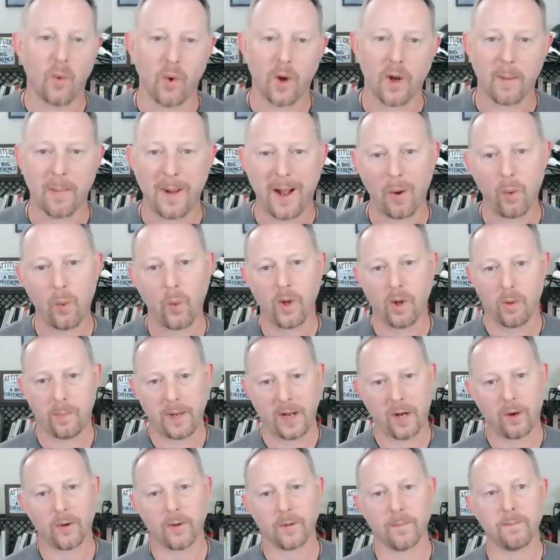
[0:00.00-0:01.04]
one about
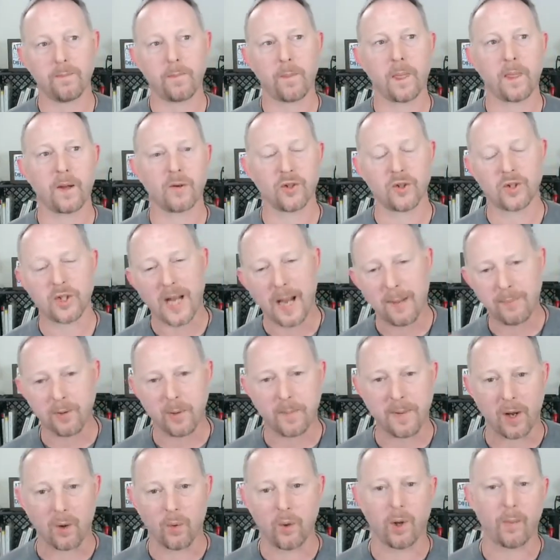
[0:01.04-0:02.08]
willpower. There's a chapter
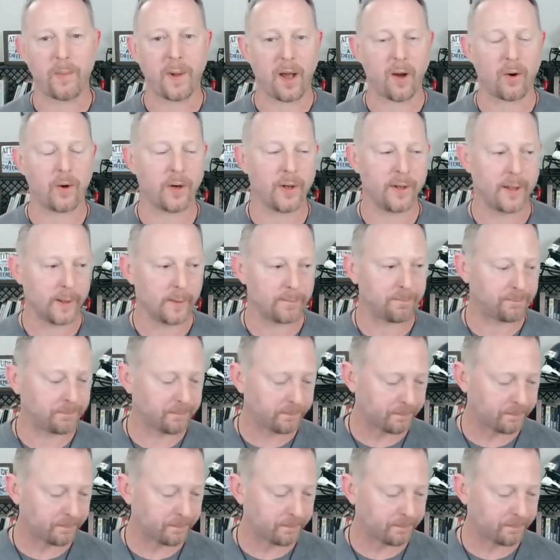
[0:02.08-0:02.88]
about willpower in there.